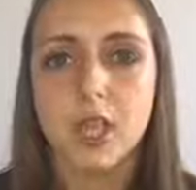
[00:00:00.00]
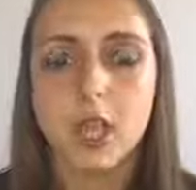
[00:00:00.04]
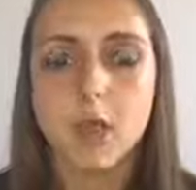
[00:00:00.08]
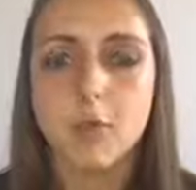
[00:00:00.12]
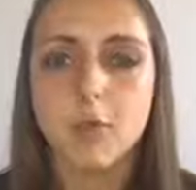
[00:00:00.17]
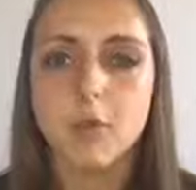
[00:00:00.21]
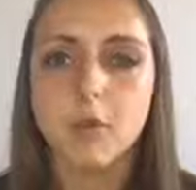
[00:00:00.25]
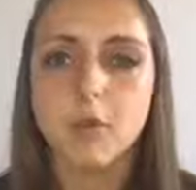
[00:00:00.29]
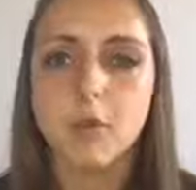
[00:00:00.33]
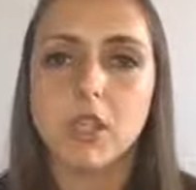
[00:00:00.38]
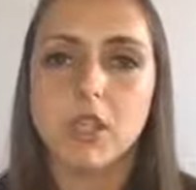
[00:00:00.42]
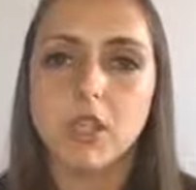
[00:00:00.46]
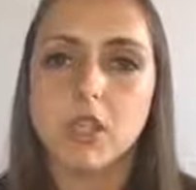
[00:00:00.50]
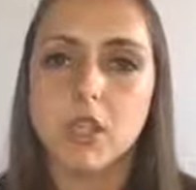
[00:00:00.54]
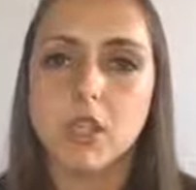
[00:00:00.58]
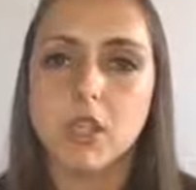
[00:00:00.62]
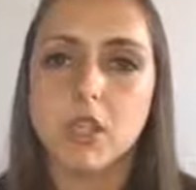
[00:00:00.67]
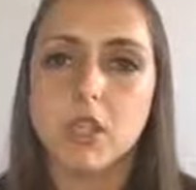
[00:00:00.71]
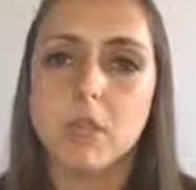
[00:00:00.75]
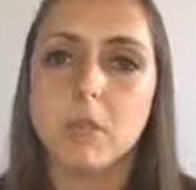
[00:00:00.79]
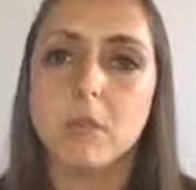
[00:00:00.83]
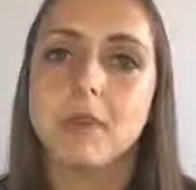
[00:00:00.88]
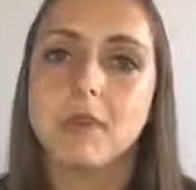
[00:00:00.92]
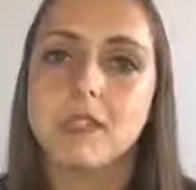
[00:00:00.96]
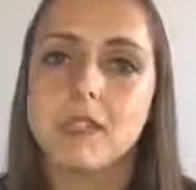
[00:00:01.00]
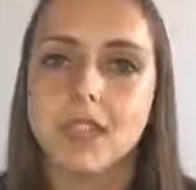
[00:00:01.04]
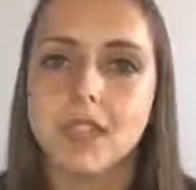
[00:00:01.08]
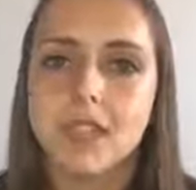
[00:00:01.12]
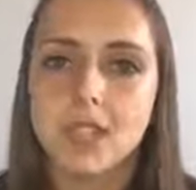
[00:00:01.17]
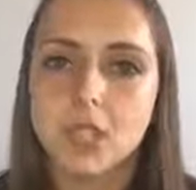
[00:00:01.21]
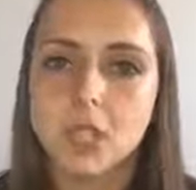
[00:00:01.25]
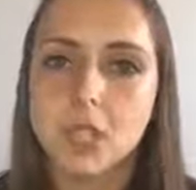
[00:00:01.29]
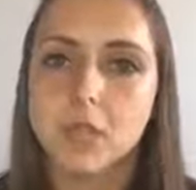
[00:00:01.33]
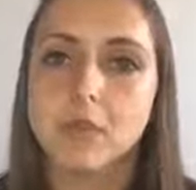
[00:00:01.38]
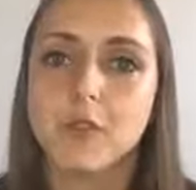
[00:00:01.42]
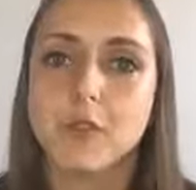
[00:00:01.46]
But we judge the
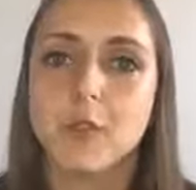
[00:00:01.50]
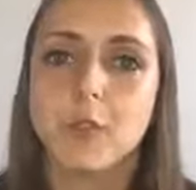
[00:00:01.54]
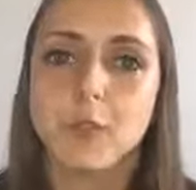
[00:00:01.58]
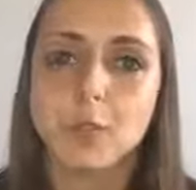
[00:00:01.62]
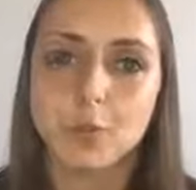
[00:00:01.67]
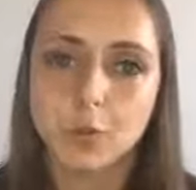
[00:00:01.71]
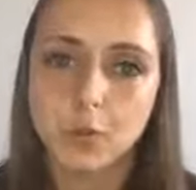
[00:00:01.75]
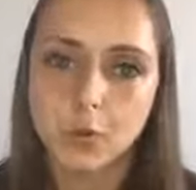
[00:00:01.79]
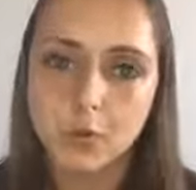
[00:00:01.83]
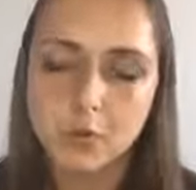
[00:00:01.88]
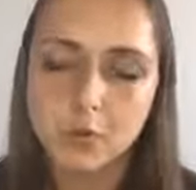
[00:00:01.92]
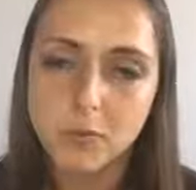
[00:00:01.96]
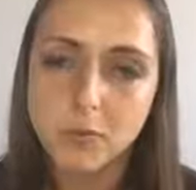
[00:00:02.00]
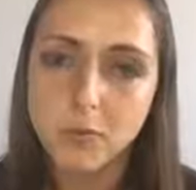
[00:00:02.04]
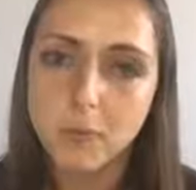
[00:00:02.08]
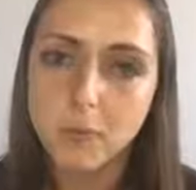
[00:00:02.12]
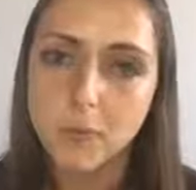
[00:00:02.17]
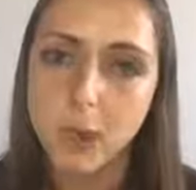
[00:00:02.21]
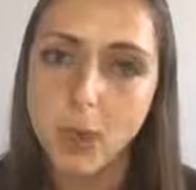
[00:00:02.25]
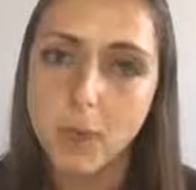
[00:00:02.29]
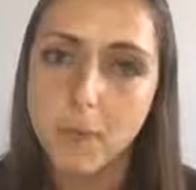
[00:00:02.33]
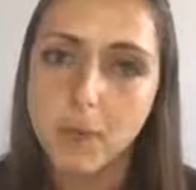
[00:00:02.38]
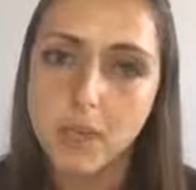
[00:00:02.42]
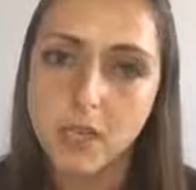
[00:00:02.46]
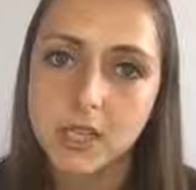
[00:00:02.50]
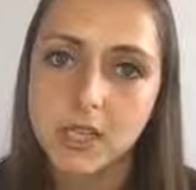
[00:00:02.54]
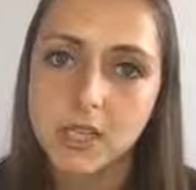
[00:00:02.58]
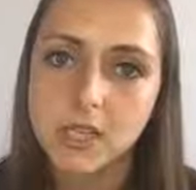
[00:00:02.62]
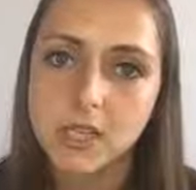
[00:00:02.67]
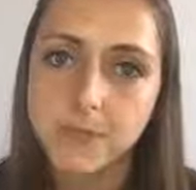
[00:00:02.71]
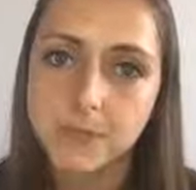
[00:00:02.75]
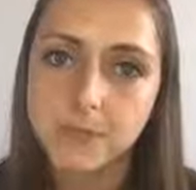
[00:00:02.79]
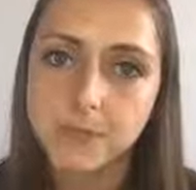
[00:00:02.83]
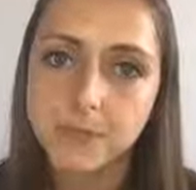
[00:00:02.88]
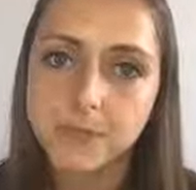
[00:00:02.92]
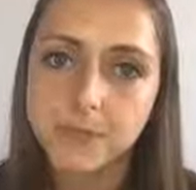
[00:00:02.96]
percentage of improvement per
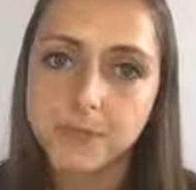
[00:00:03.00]
person,